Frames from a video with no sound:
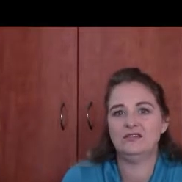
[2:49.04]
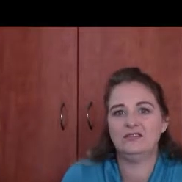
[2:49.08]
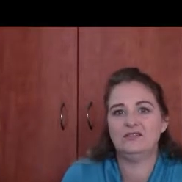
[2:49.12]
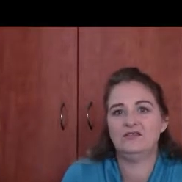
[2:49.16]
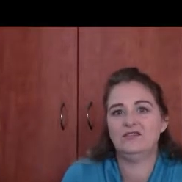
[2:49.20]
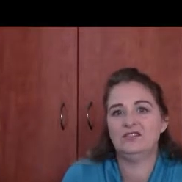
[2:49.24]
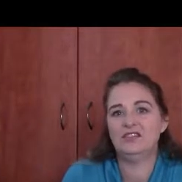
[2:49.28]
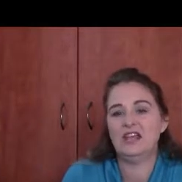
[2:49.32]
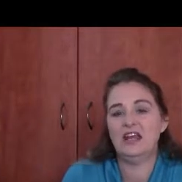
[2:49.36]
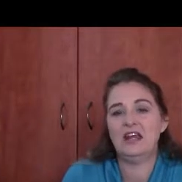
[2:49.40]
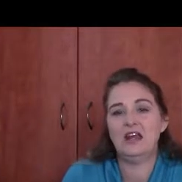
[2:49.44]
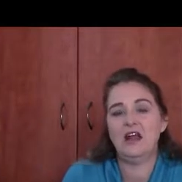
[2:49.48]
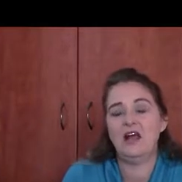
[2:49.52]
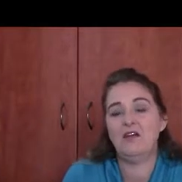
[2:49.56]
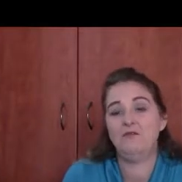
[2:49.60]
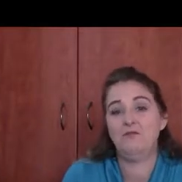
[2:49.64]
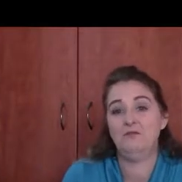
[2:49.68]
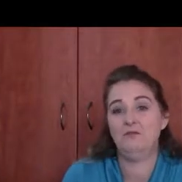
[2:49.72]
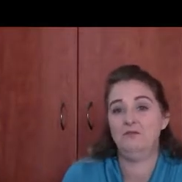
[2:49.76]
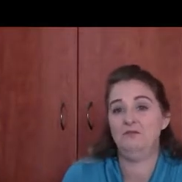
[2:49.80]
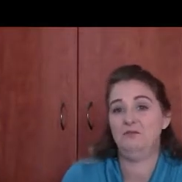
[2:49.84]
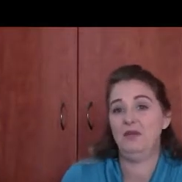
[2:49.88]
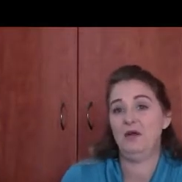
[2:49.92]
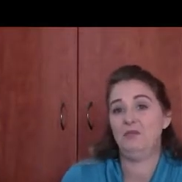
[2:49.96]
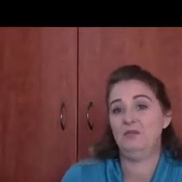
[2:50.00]
said
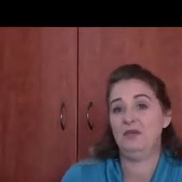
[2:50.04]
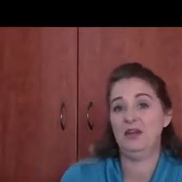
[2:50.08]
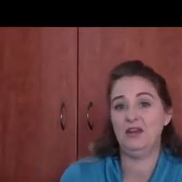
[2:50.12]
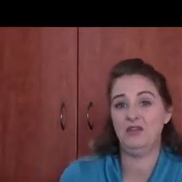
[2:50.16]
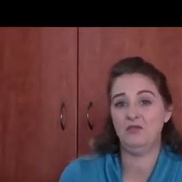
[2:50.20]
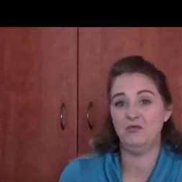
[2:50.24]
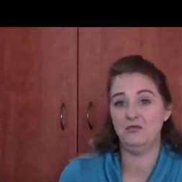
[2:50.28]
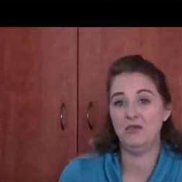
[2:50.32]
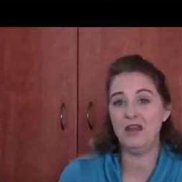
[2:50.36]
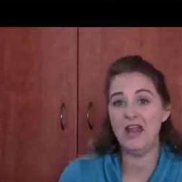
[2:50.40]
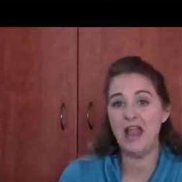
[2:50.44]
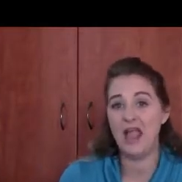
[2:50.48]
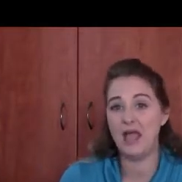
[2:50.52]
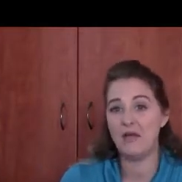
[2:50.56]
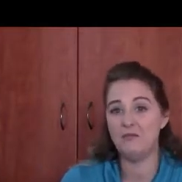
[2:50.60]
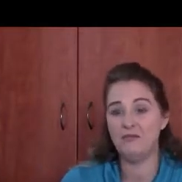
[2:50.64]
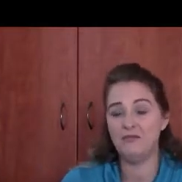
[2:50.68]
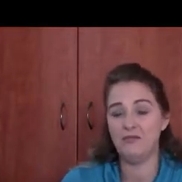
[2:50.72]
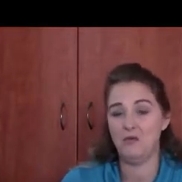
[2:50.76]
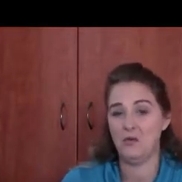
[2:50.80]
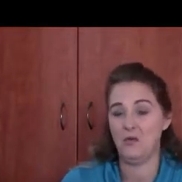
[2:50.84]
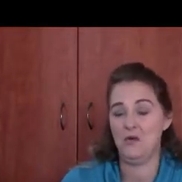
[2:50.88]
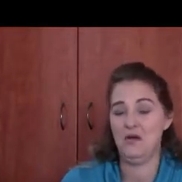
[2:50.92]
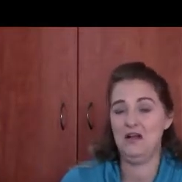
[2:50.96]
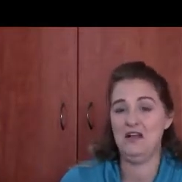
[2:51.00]
I've been in rehab
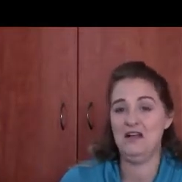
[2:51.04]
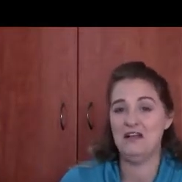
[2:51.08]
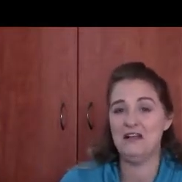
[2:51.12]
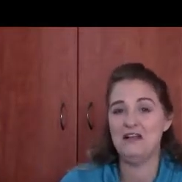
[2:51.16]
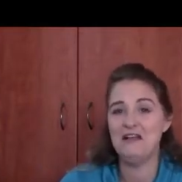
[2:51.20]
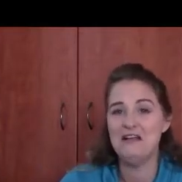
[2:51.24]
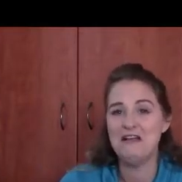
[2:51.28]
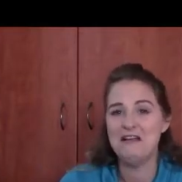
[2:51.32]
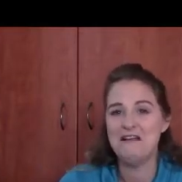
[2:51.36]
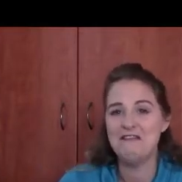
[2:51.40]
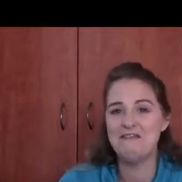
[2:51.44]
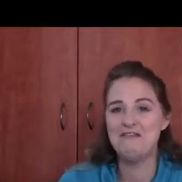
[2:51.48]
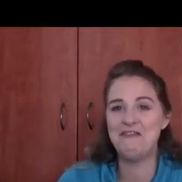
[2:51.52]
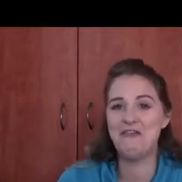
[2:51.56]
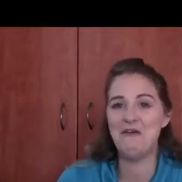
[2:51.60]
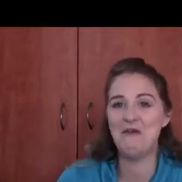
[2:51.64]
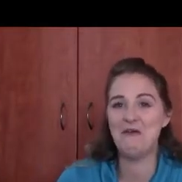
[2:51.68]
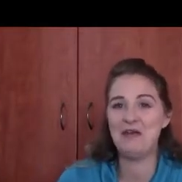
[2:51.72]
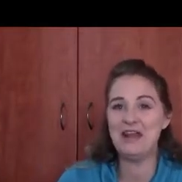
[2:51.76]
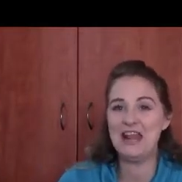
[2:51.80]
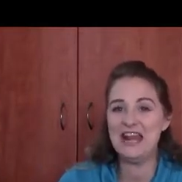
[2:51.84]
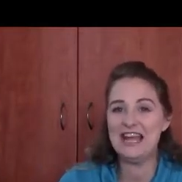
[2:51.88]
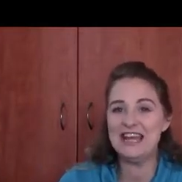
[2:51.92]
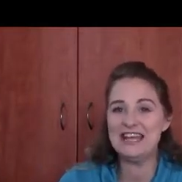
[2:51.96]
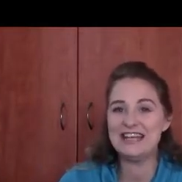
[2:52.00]

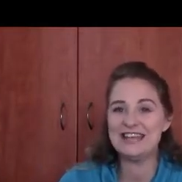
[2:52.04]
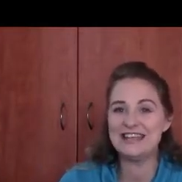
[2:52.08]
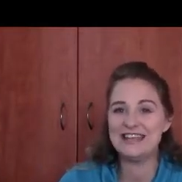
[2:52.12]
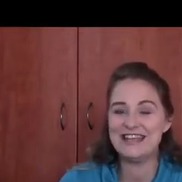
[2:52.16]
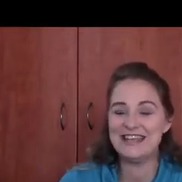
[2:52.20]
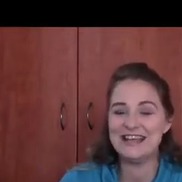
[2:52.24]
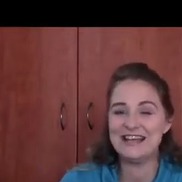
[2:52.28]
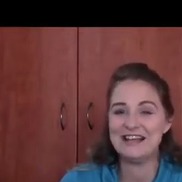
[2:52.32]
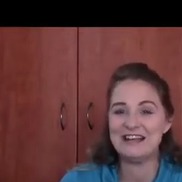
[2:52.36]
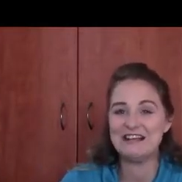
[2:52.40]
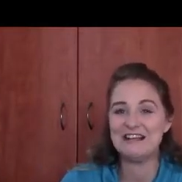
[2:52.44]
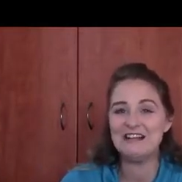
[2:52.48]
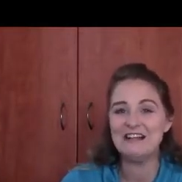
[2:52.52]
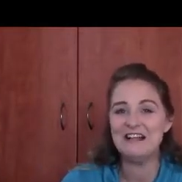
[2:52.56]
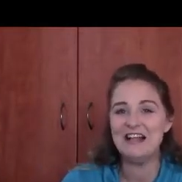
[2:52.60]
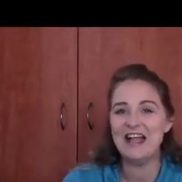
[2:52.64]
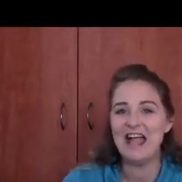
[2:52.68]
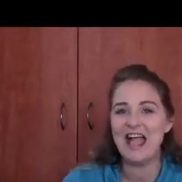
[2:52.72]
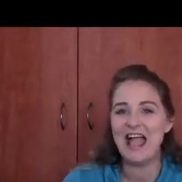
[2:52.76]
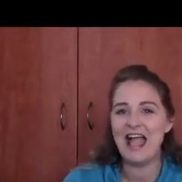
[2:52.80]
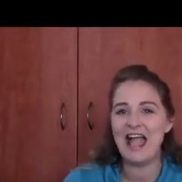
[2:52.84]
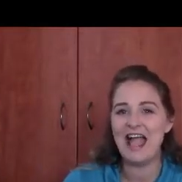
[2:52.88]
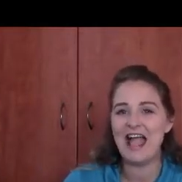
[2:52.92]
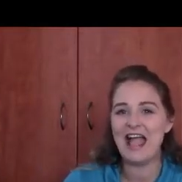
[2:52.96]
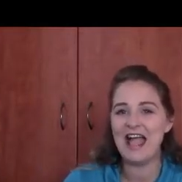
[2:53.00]
for nearly a year,
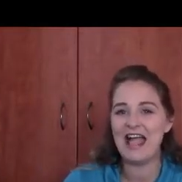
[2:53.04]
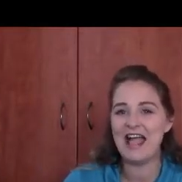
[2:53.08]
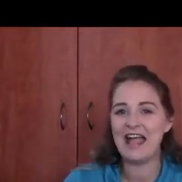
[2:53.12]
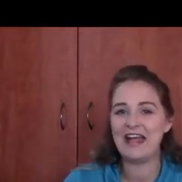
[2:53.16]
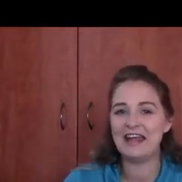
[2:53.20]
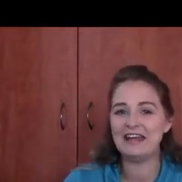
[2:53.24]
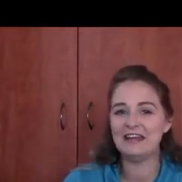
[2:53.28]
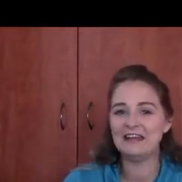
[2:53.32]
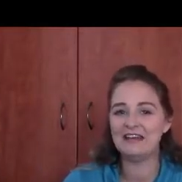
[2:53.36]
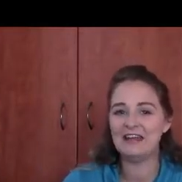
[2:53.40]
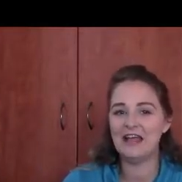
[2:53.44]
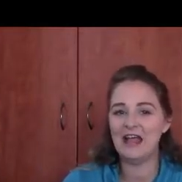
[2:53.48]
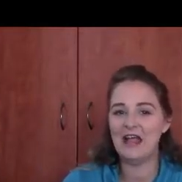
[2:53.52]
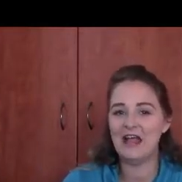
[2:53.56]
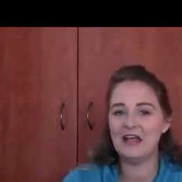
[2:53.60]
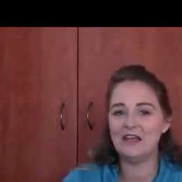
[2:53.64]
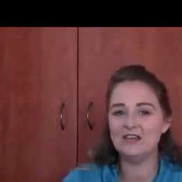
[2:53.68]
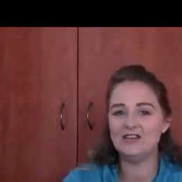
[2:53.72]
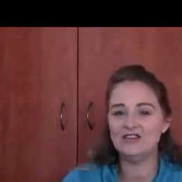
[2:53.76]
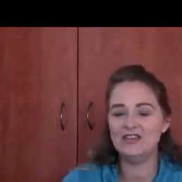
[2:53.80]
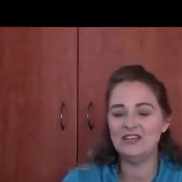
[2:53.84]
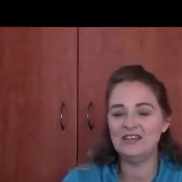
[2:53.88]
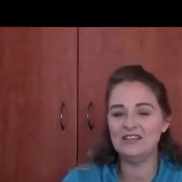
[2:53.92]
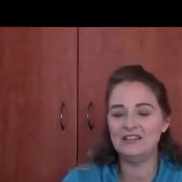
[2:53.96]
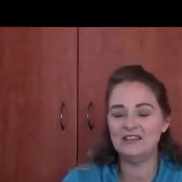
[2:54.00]

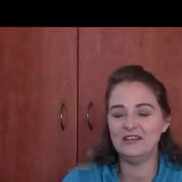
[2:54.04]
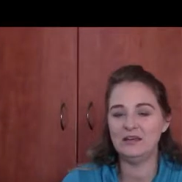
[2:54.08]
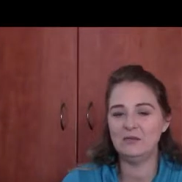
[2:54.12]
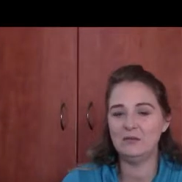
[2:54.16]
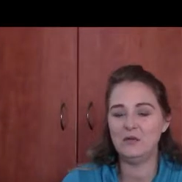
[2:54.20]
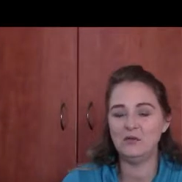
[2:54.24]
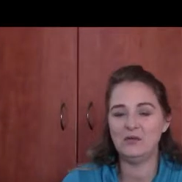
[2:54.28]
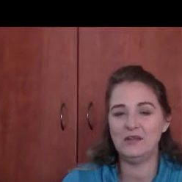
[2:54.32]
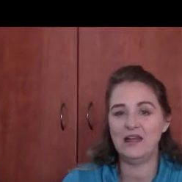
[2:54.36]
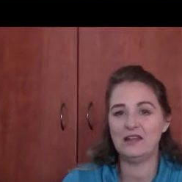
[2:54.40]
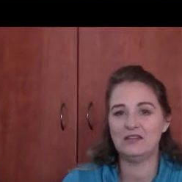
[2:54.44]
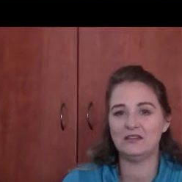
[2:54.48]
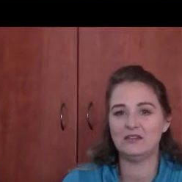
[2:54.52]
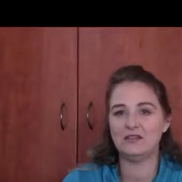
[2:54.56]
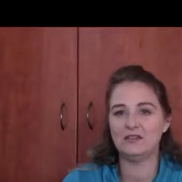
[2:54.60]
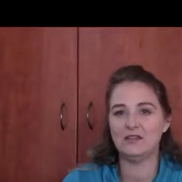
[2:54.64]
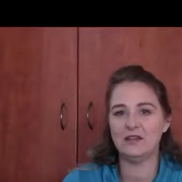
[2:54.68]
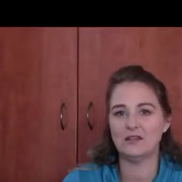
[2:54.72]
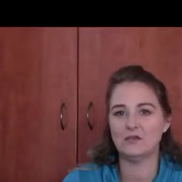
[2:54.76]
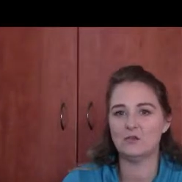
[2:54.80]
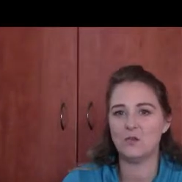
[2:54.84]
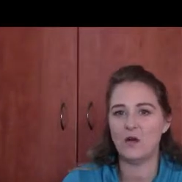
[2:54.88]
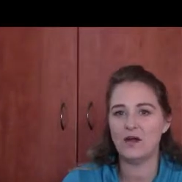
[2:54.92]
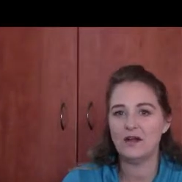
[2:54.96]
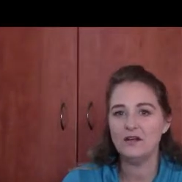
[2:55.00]
and she said to me, "Well,
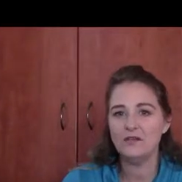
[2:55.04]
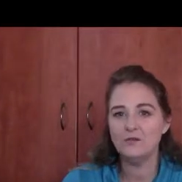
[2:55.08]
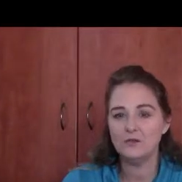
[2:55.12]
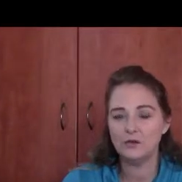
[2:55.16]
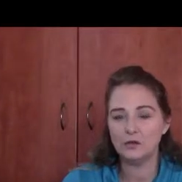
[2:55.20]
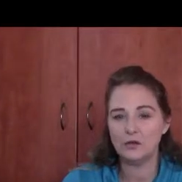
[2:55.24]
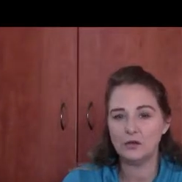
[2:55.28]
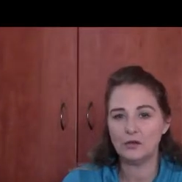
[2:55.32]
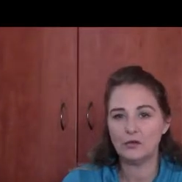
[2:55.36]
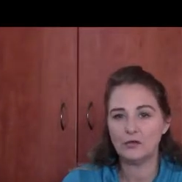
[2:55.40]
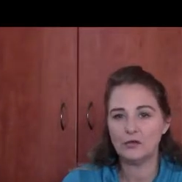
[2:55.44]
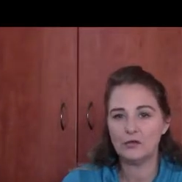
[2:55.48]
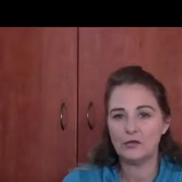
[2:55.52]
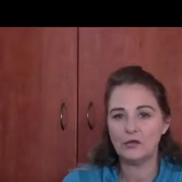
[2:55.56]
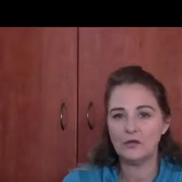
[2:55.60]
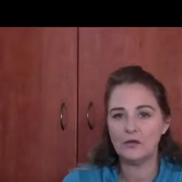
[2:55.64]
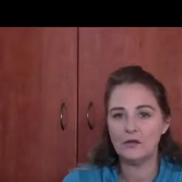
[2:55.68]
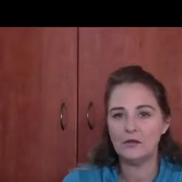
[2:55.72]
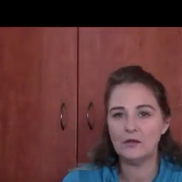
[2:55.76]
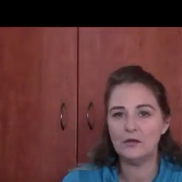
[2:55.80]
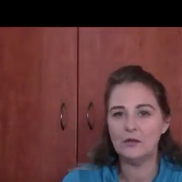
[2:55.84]
that's wonderful news."